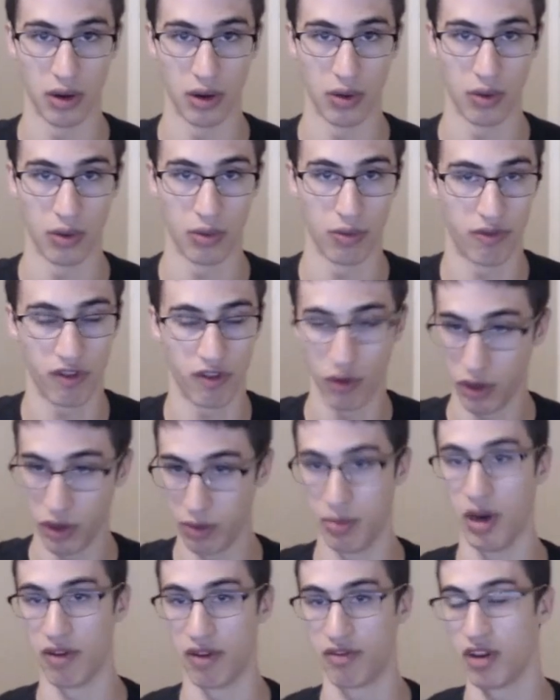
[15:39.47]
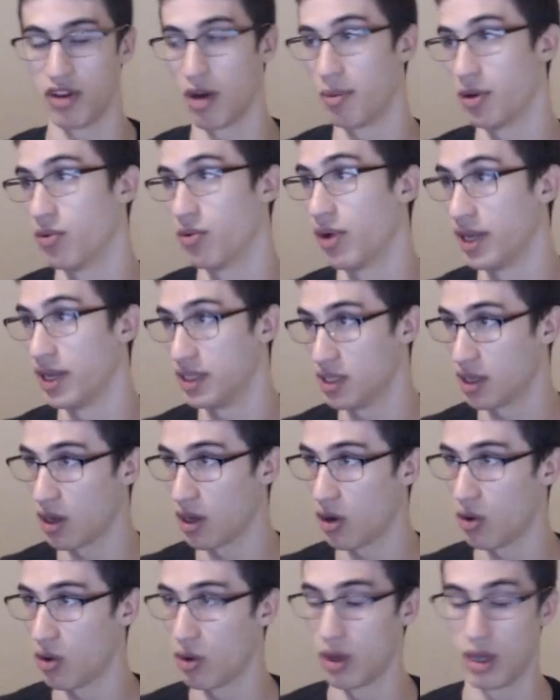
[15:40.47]
fully buffed up and ready to
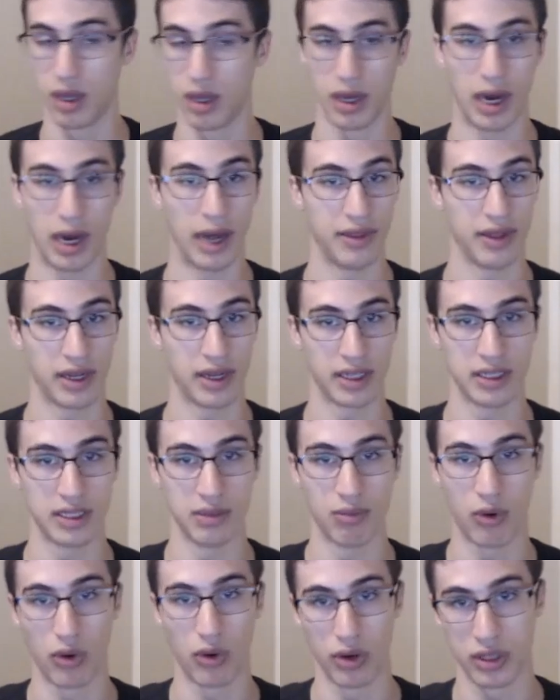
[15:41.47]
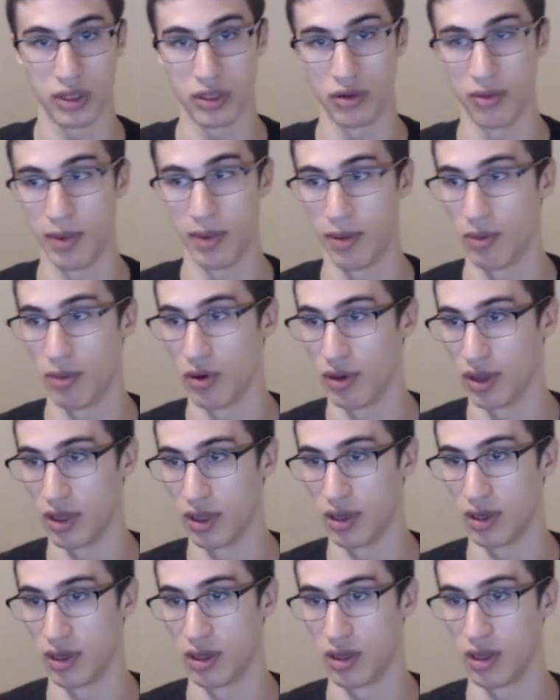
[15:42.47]
go, I think it's important to remember that
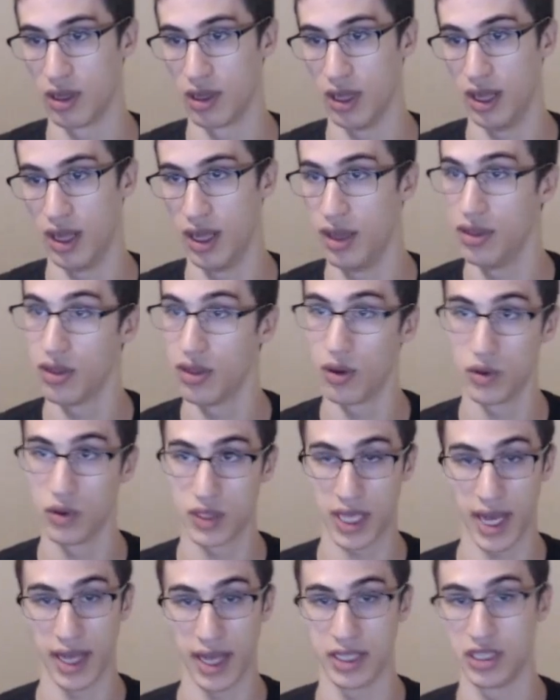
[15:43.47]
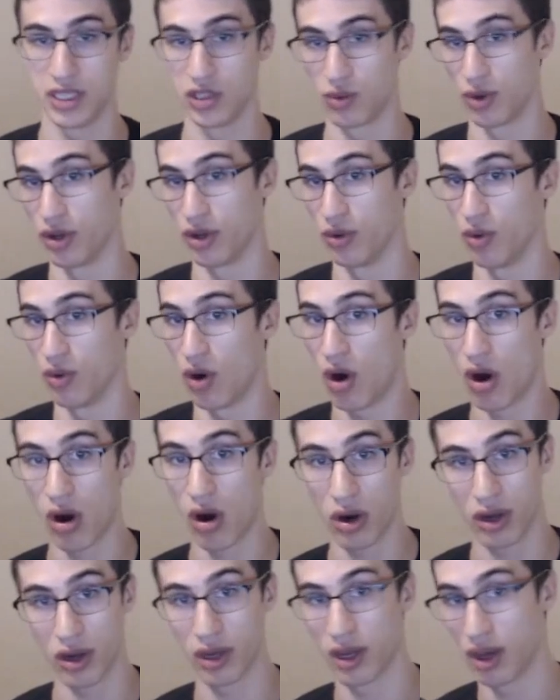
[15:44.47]
in those cases where you are
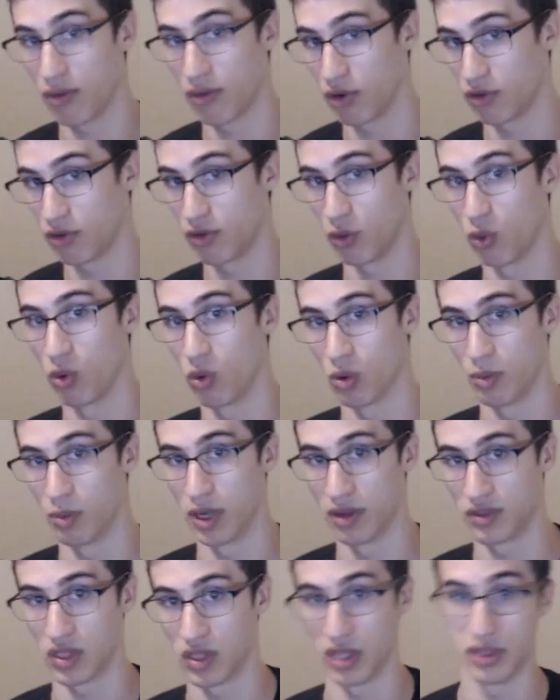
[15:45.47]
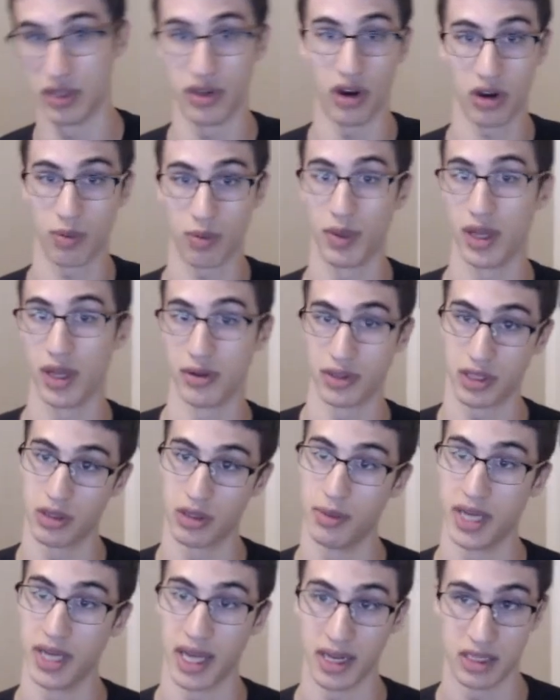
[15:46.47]
going to have your full world buffs and Darkmantle is going to
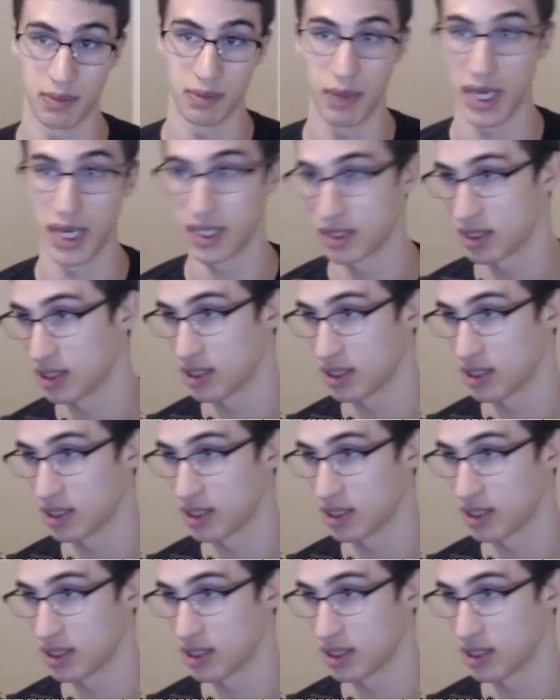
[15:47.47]
be at its best,